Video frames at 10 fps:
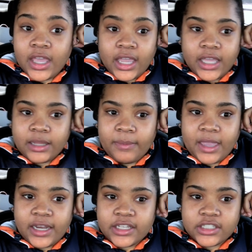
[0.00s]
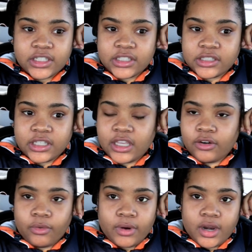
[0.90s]
and the man is just
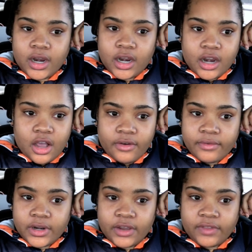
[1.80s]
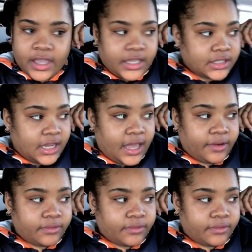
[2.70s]
ignoring her over and over like he's not